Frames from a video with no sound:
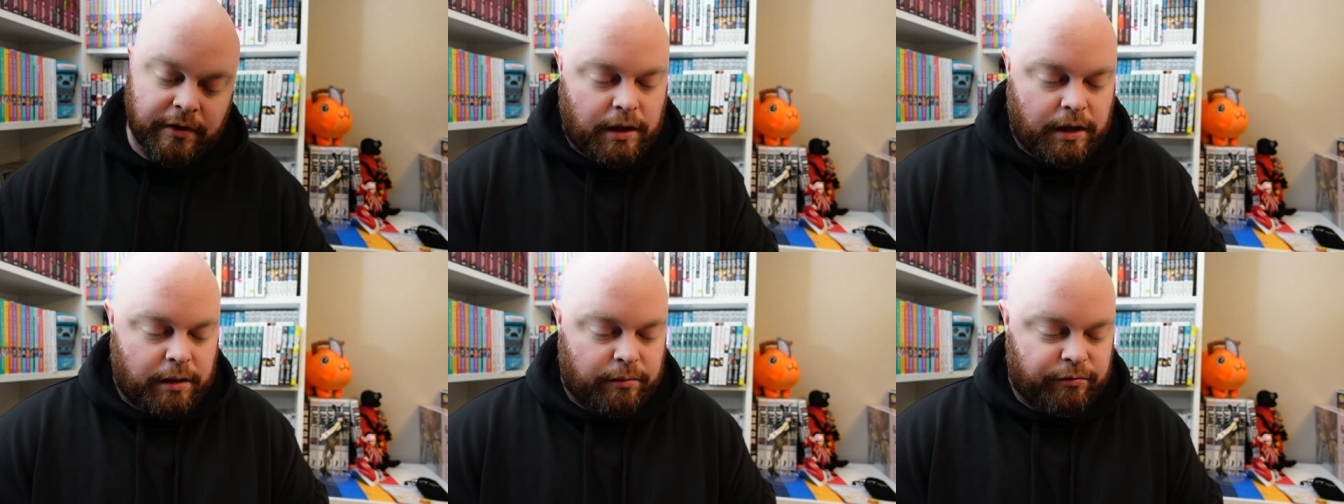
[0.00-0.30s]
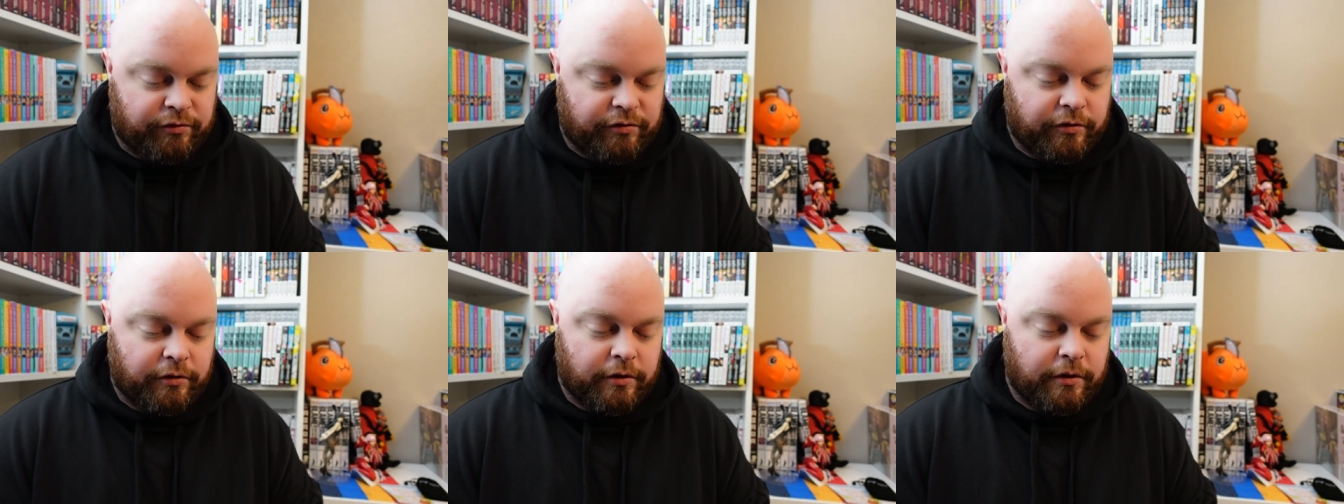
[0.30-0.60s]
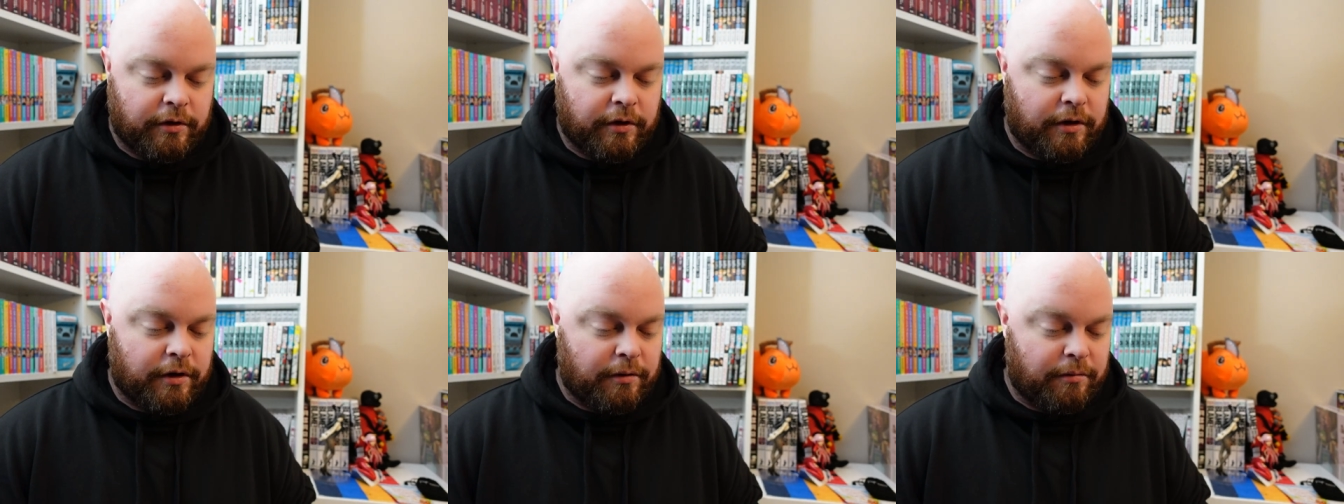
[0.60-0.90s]
and I'm
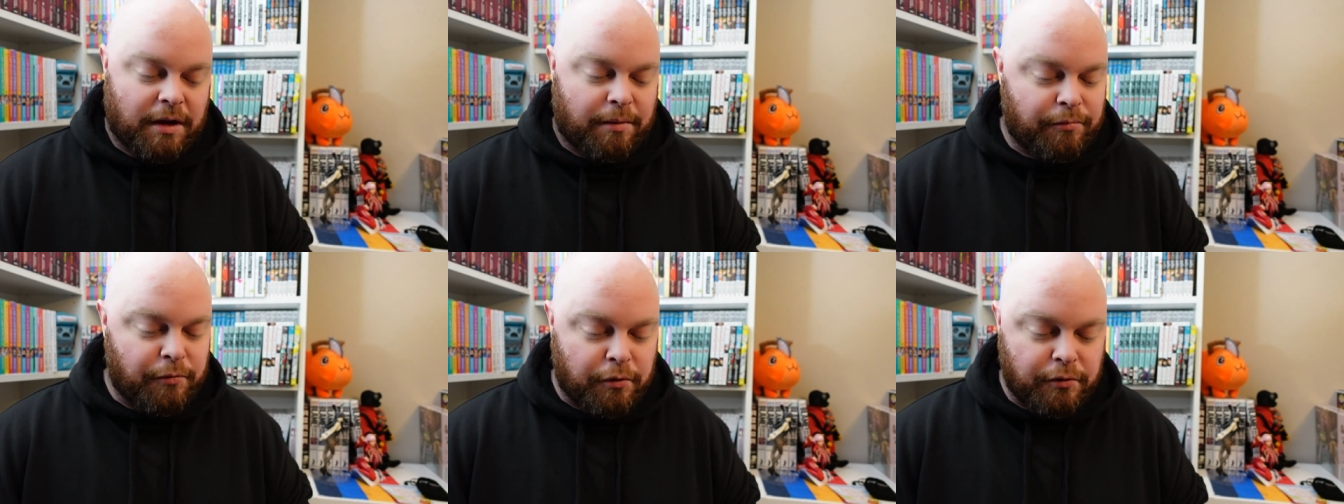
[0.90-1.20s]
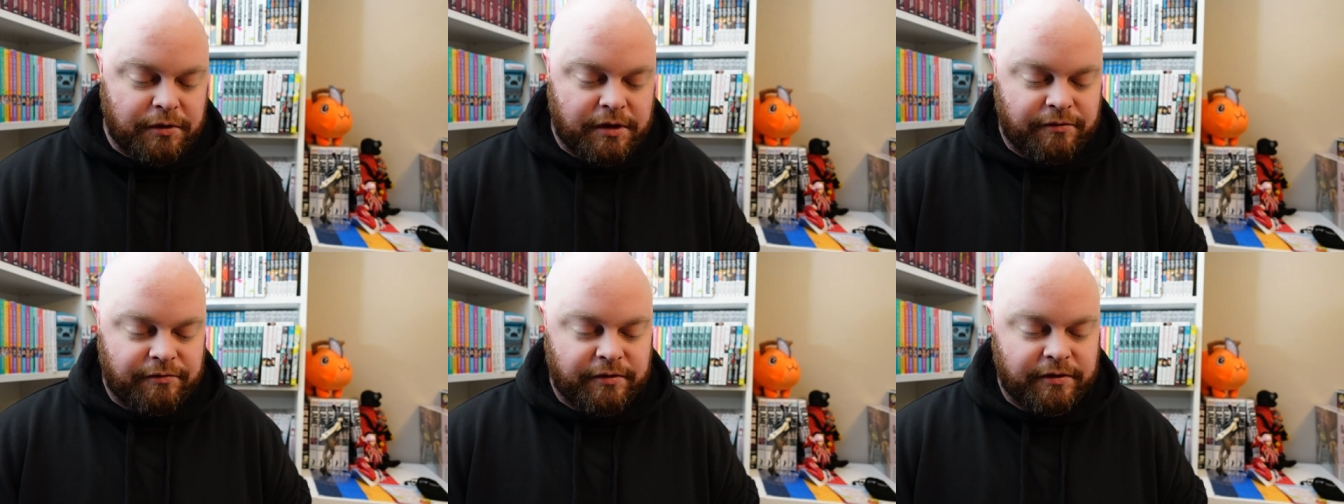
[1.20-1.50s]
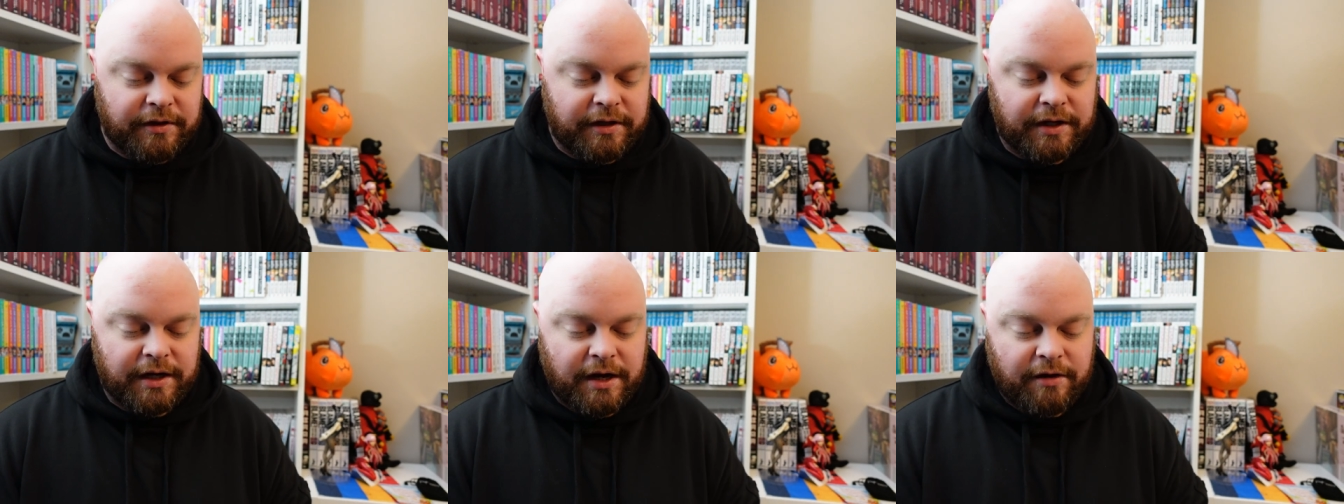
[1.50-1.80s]
sure I'm no
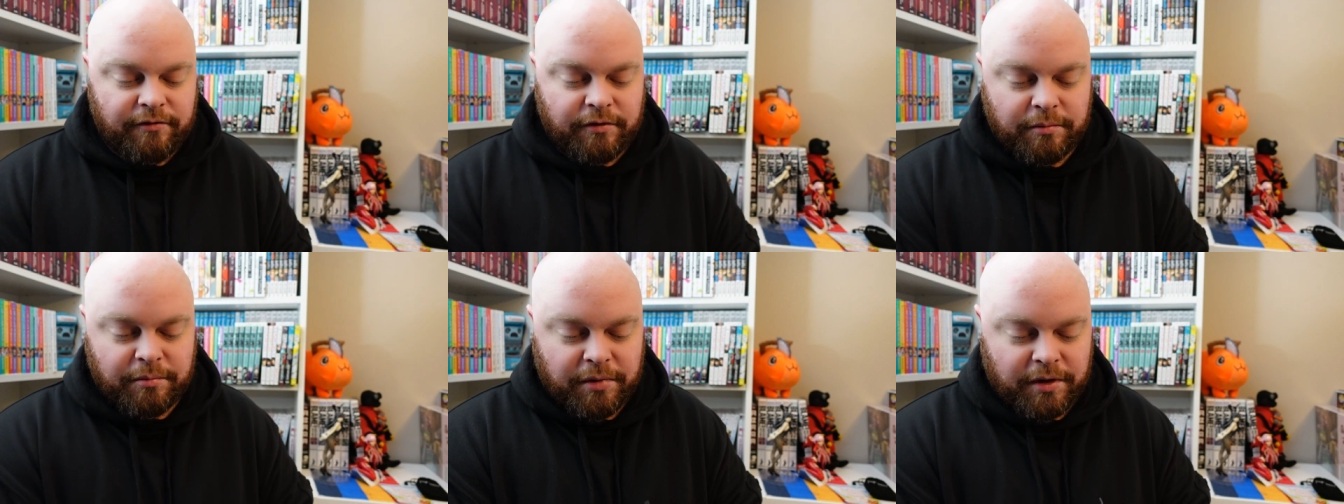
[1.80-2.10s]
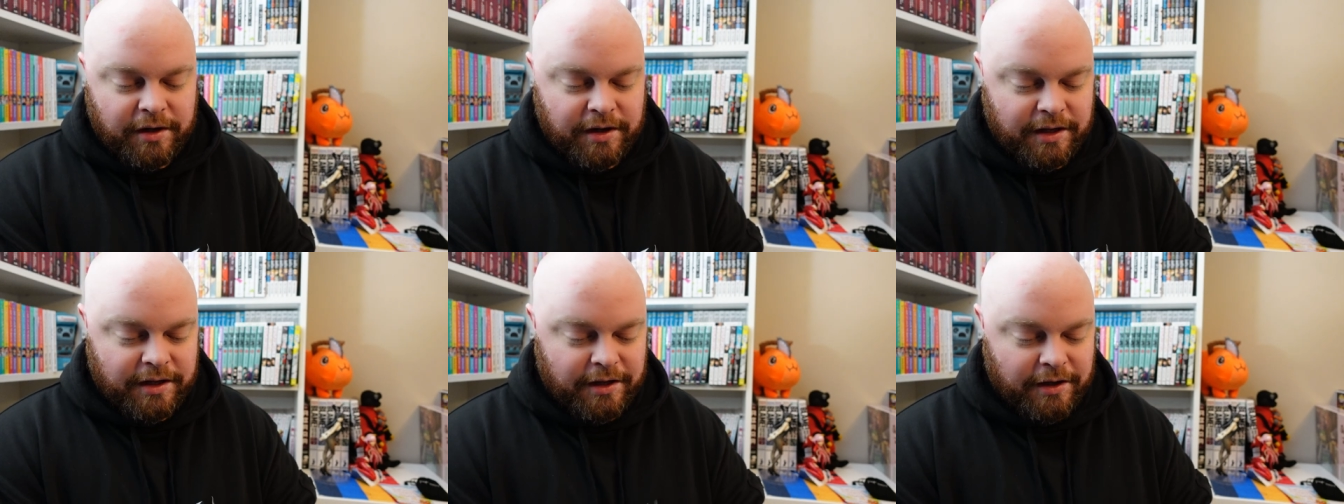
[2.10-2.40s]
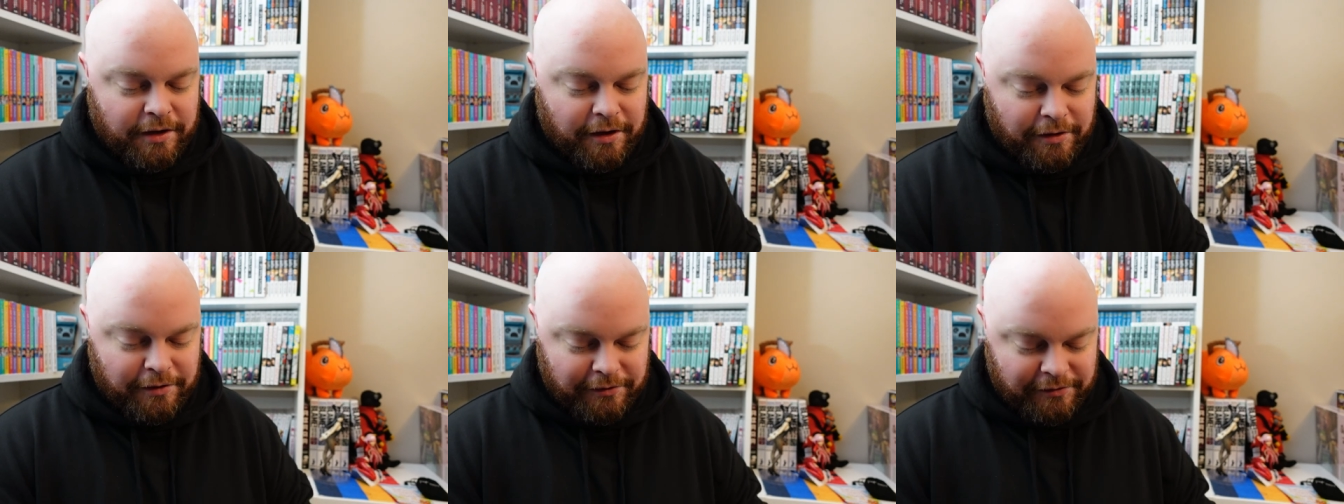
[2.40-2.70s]
different than everybody
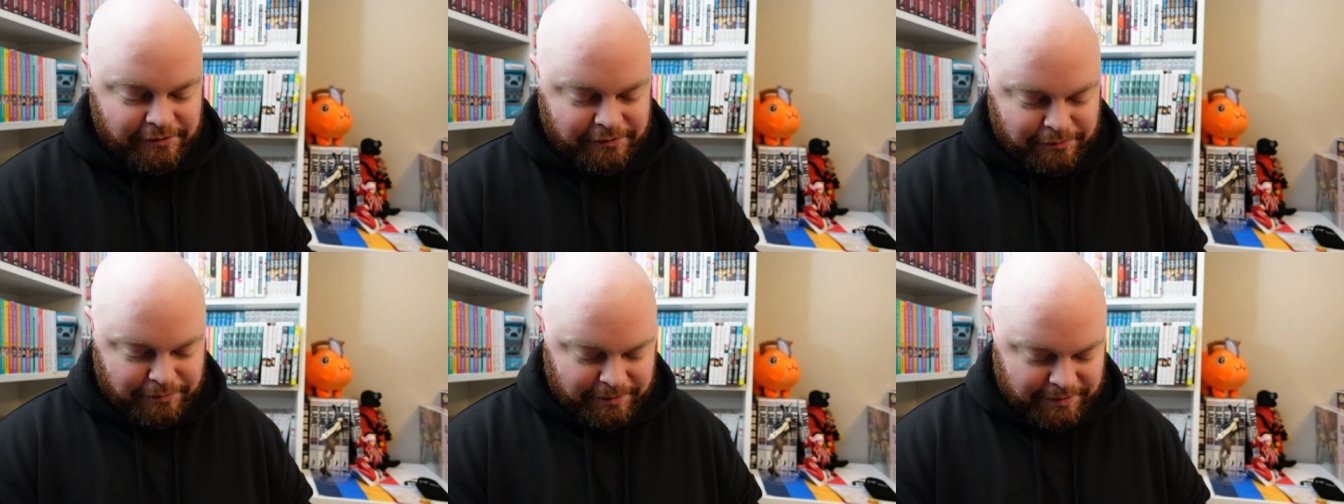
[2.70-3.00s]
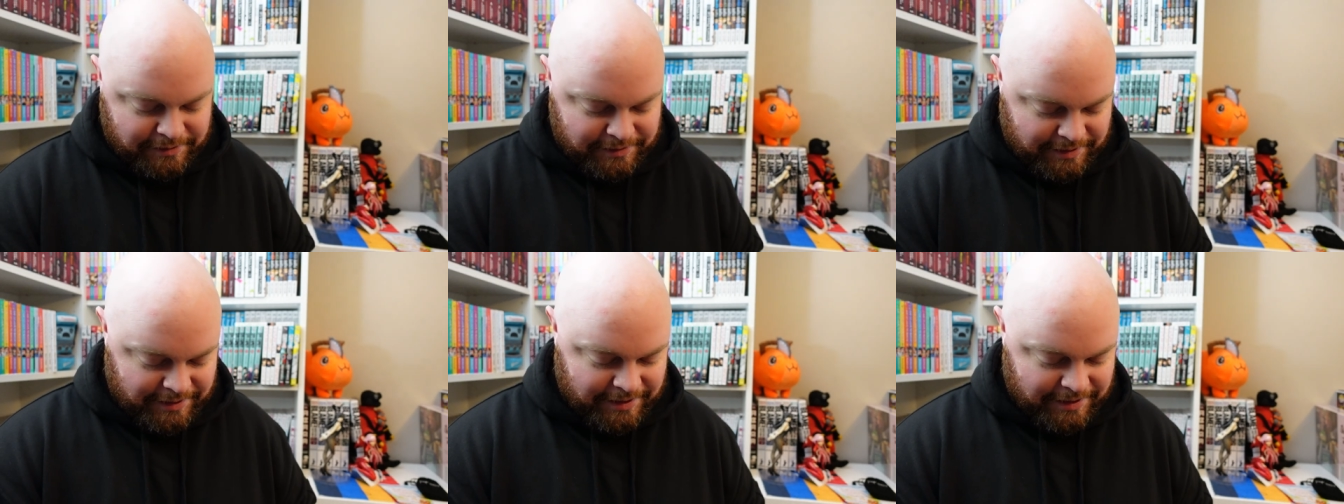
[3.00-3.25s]
else when